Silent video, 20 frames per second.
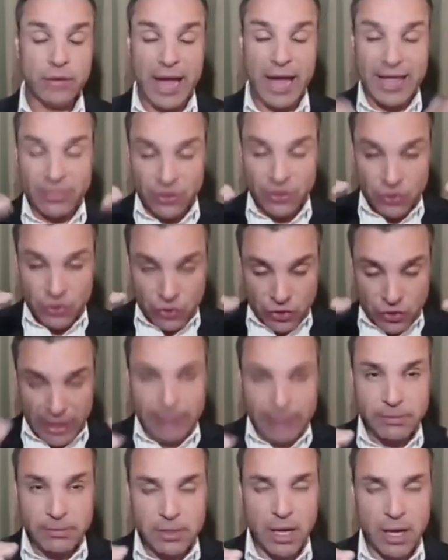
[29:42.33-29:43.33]
At the
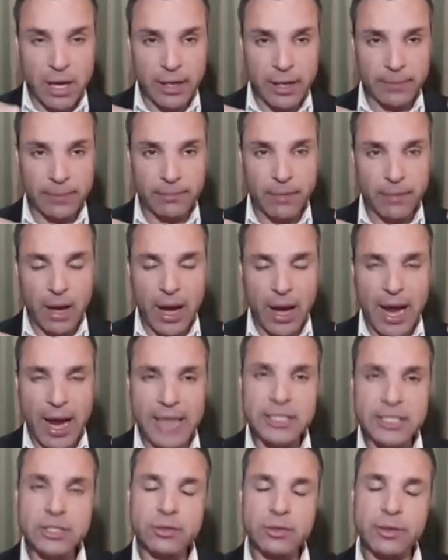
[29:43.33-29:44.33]
same time, ice